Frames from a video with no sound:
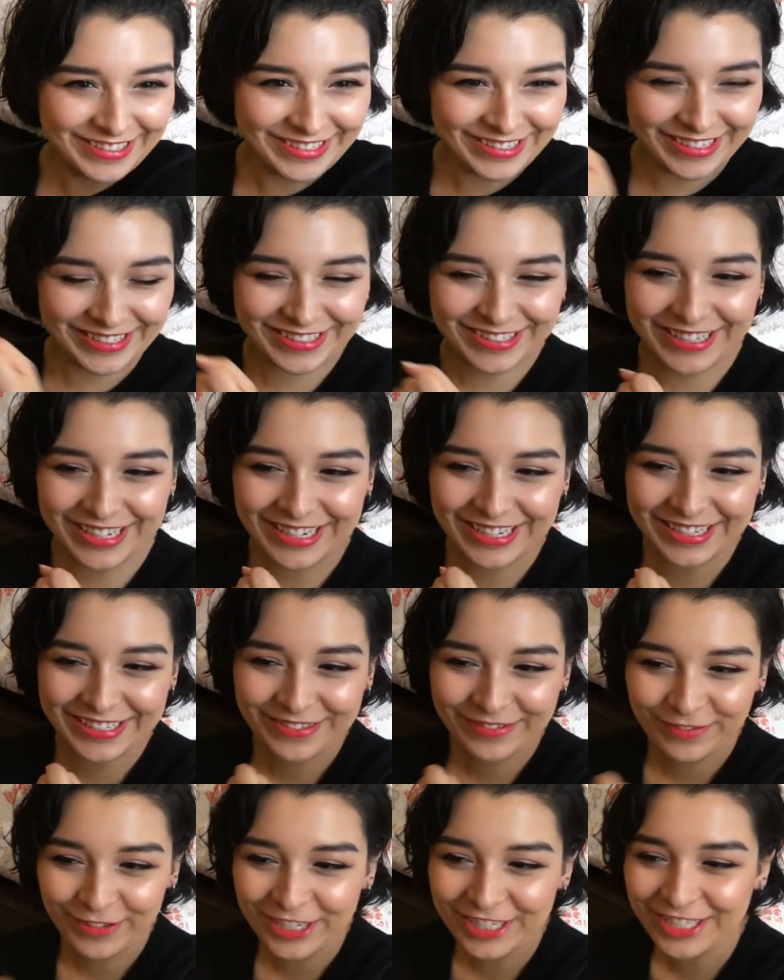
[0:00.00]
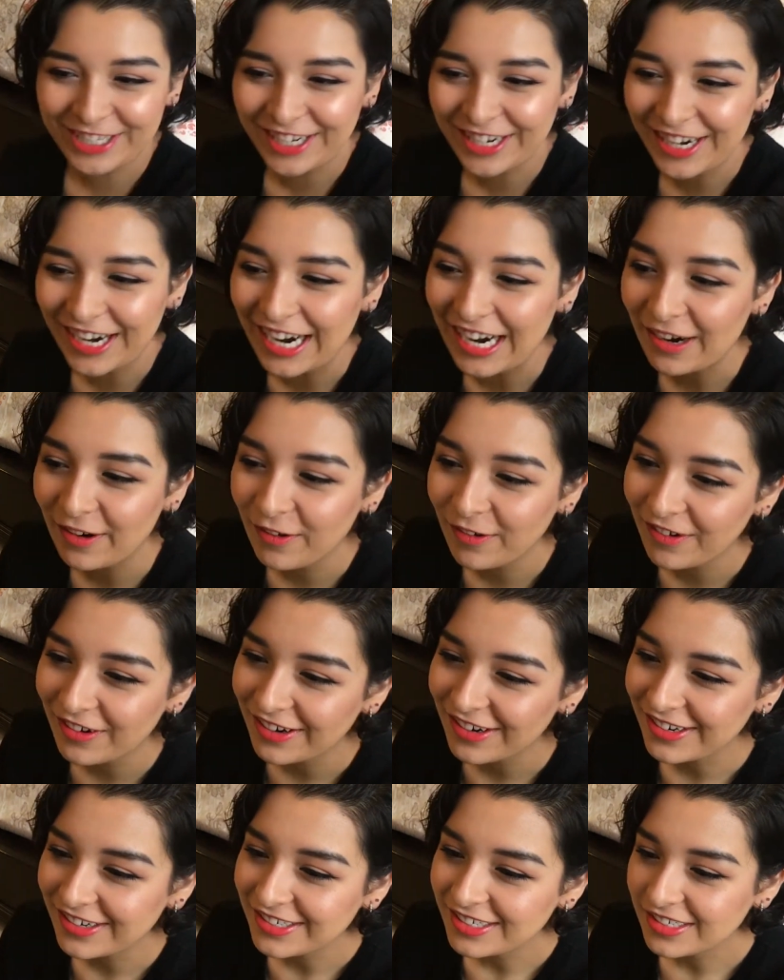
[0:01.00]
It's like he's reaching out.
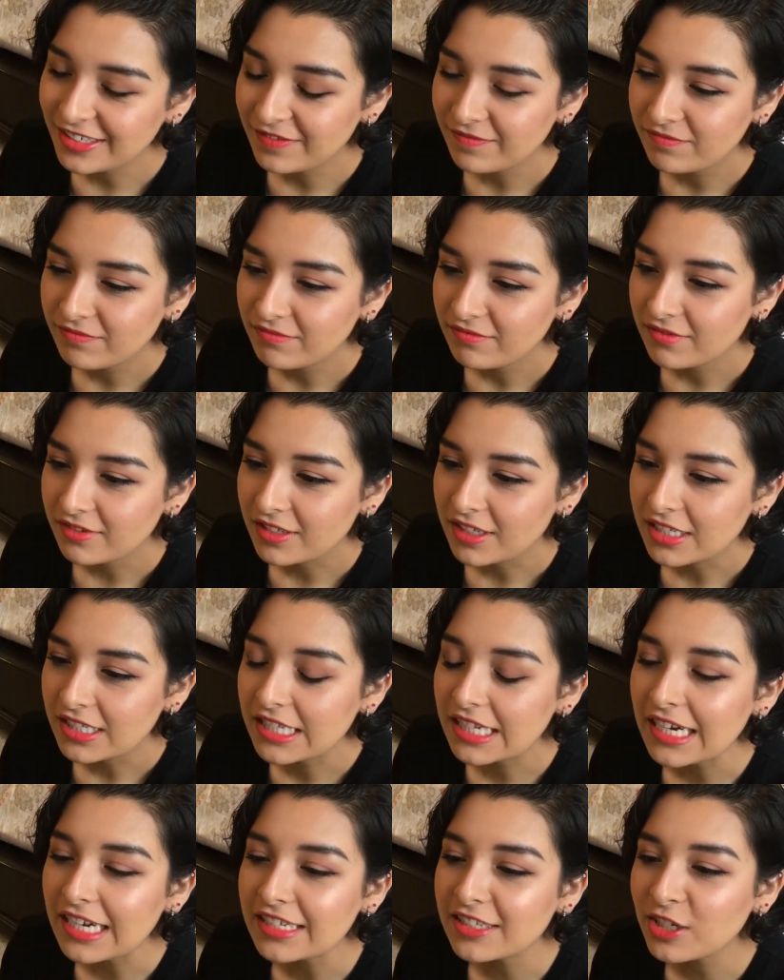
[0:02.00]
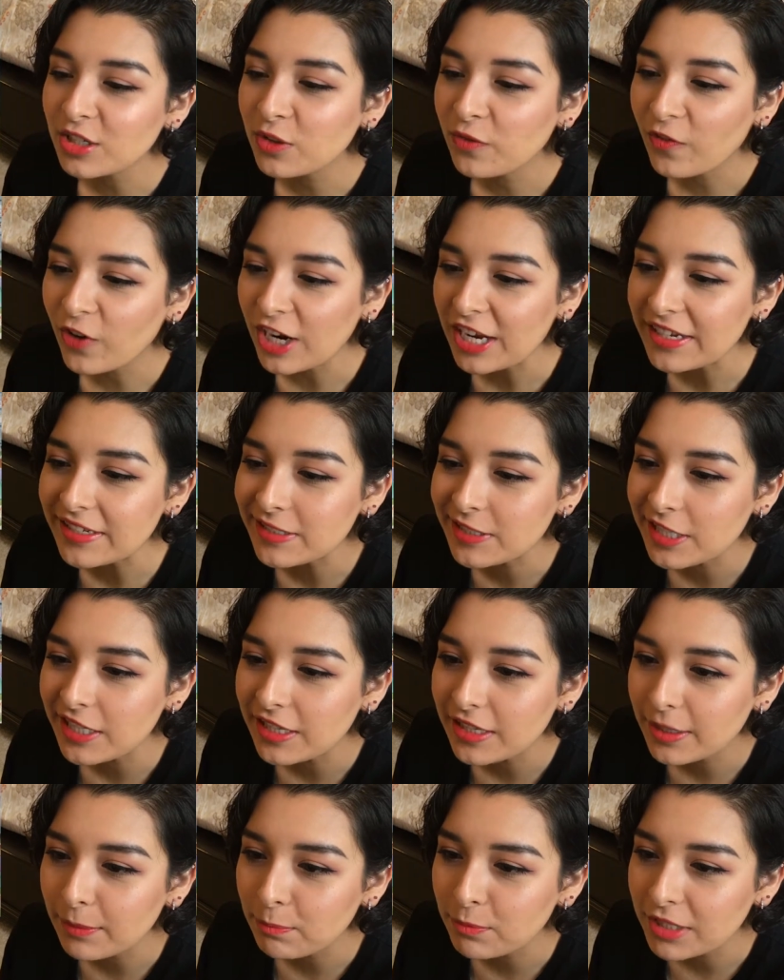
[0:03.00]
Did I just freaking see
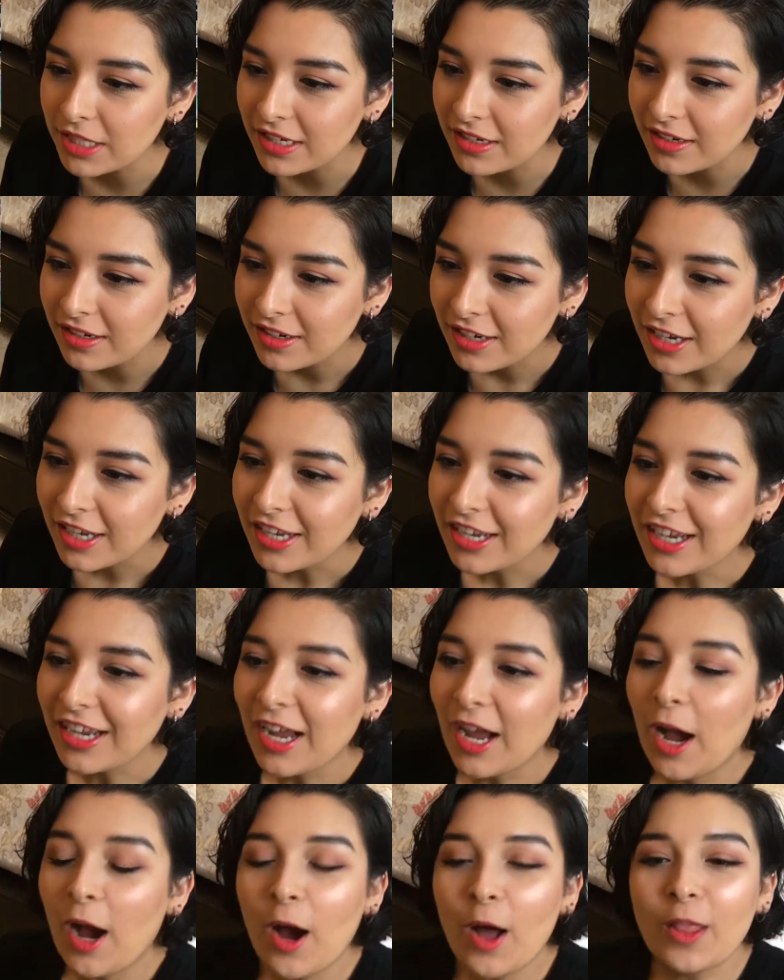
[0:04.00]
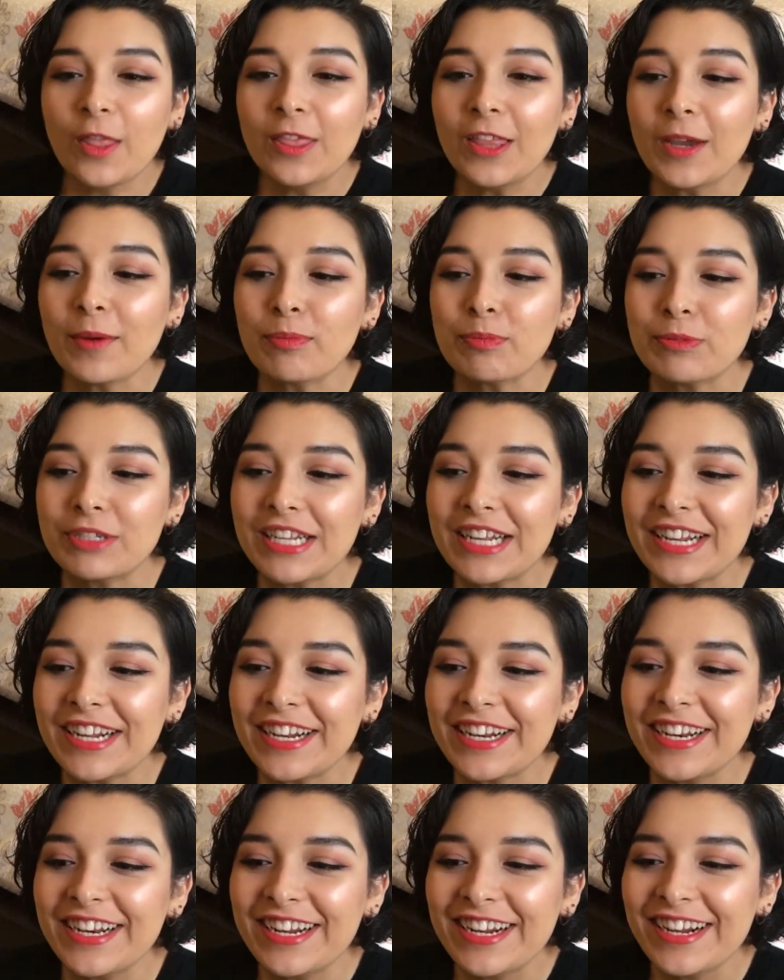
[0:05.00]
Lipton?
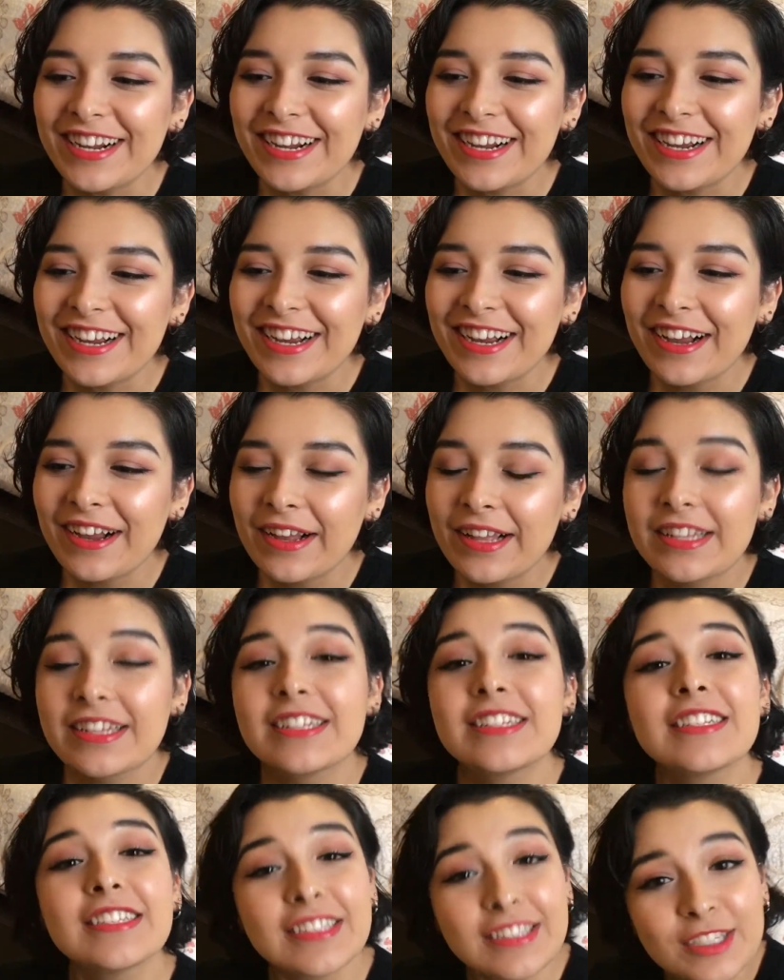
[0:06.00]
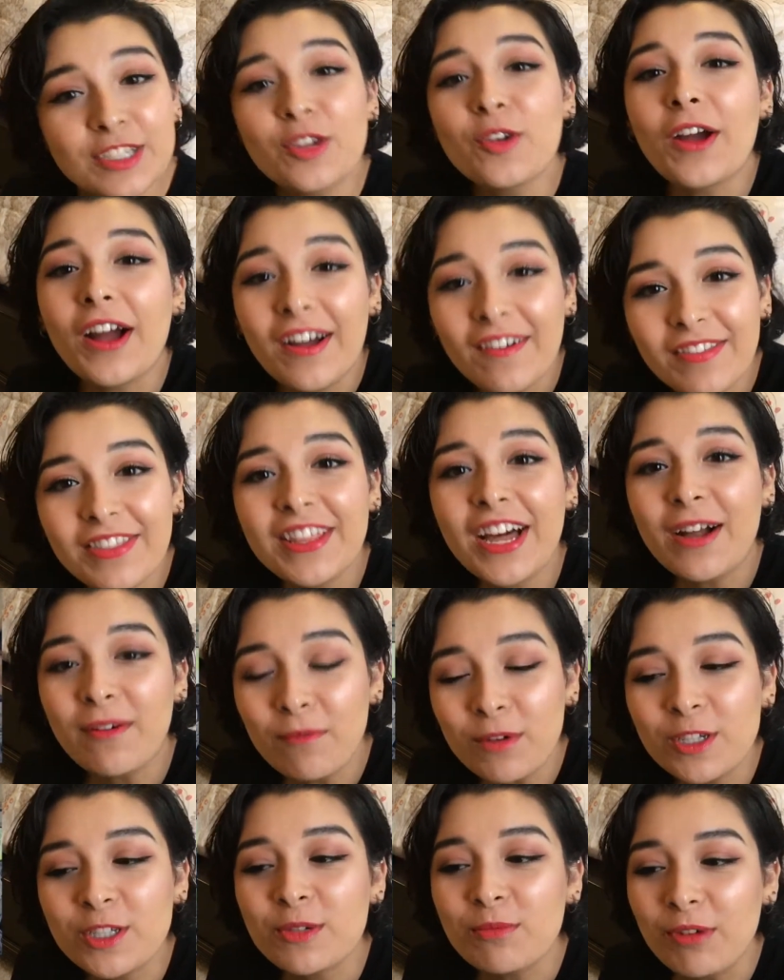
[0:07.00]
Lipton! You have that
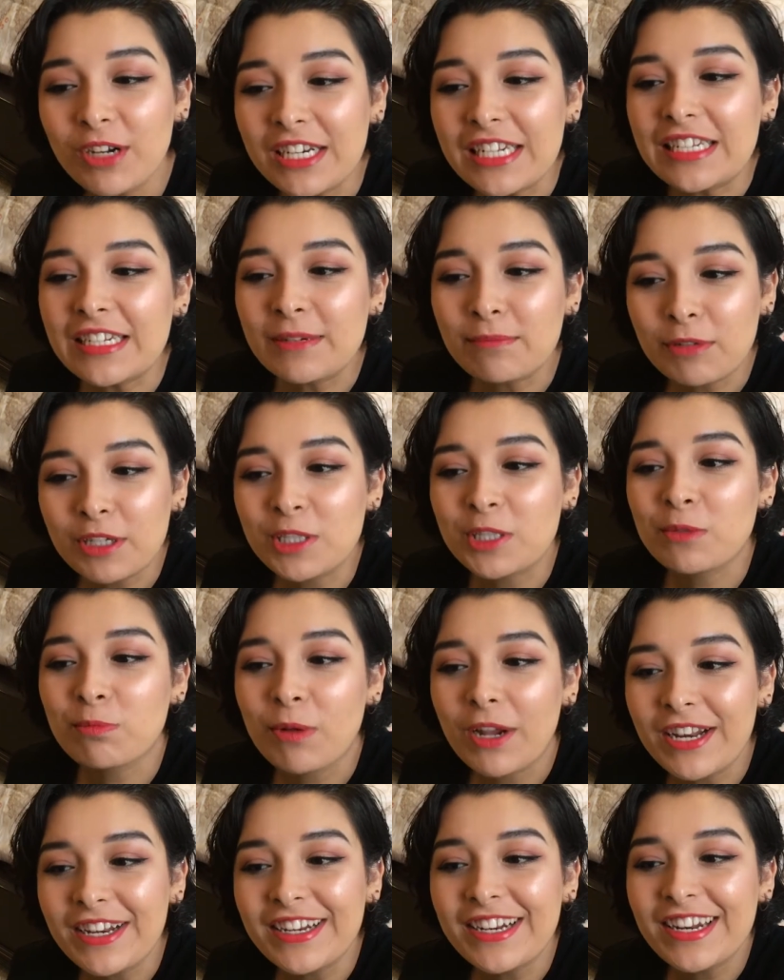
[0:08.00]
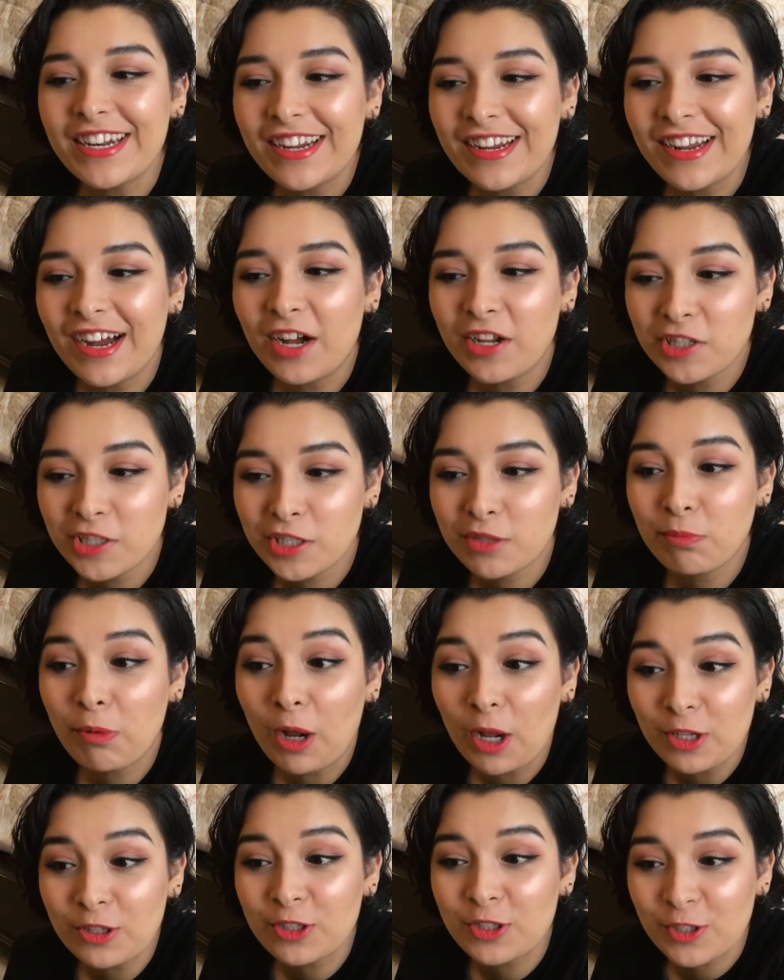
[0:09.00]
much money to be spending on
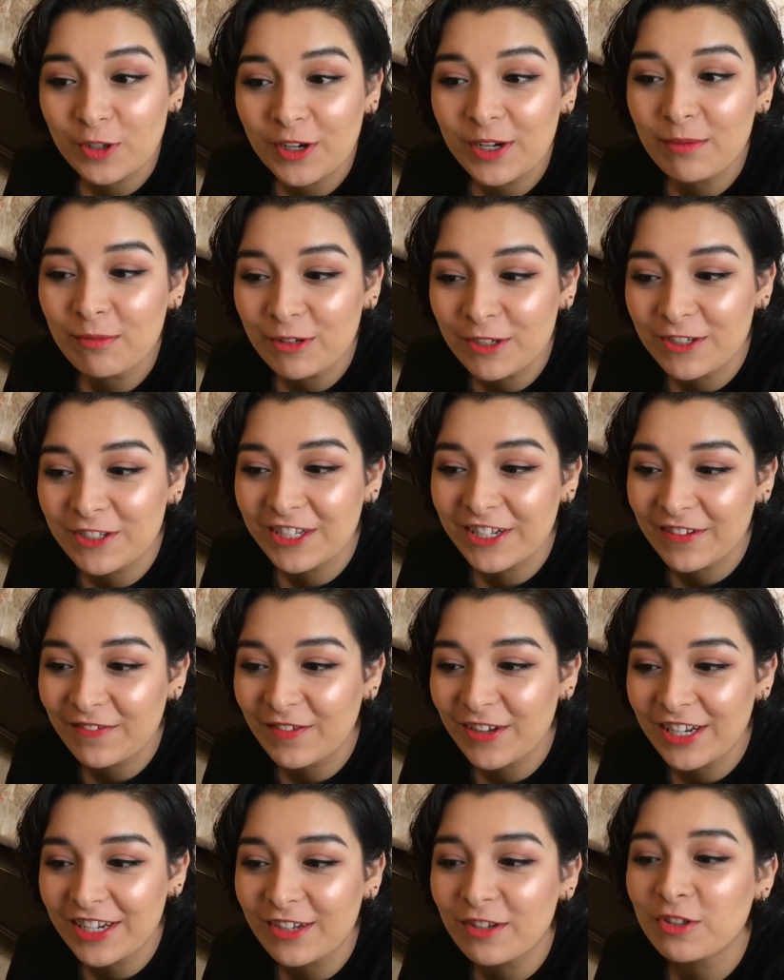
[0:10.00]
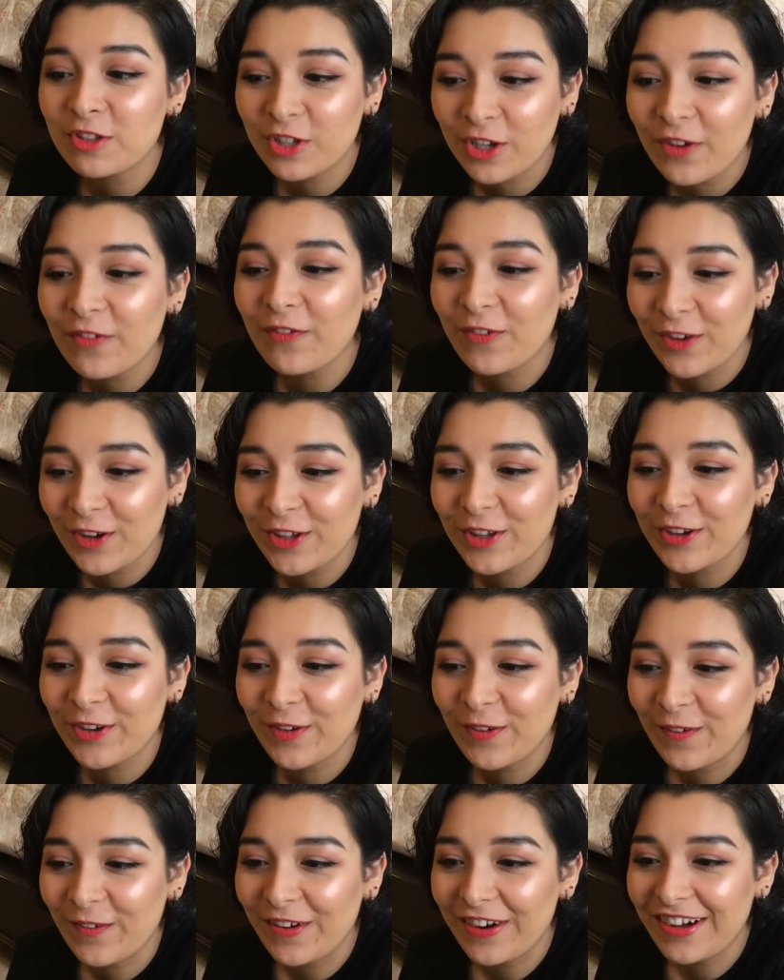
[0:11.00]
sponsoring music videos? Good for
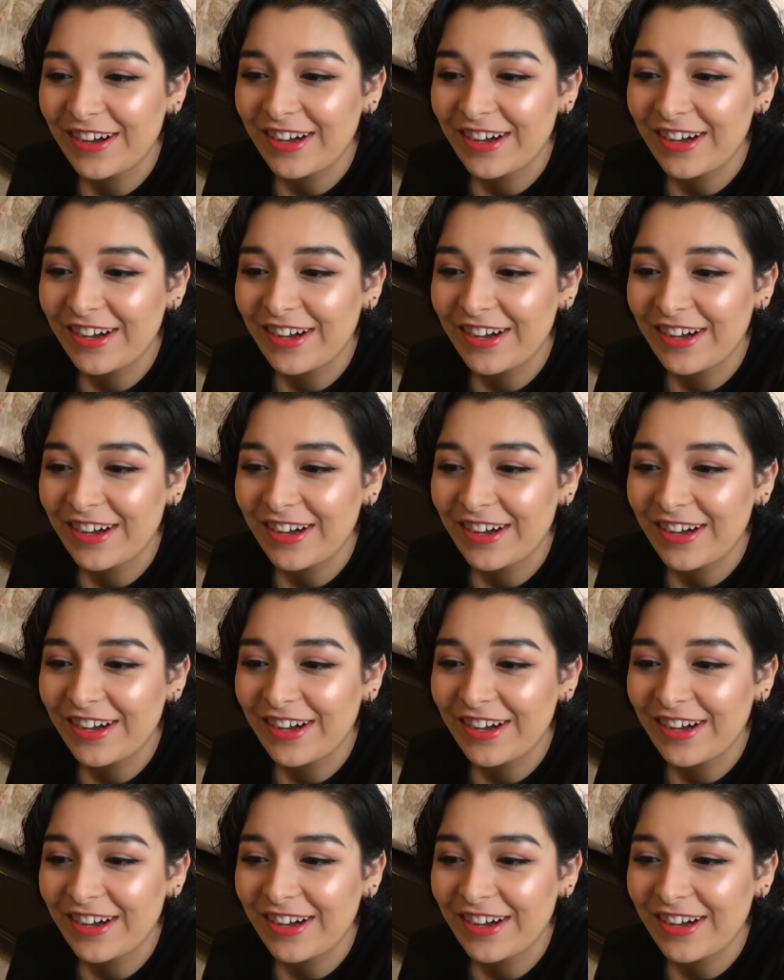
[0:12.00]
you.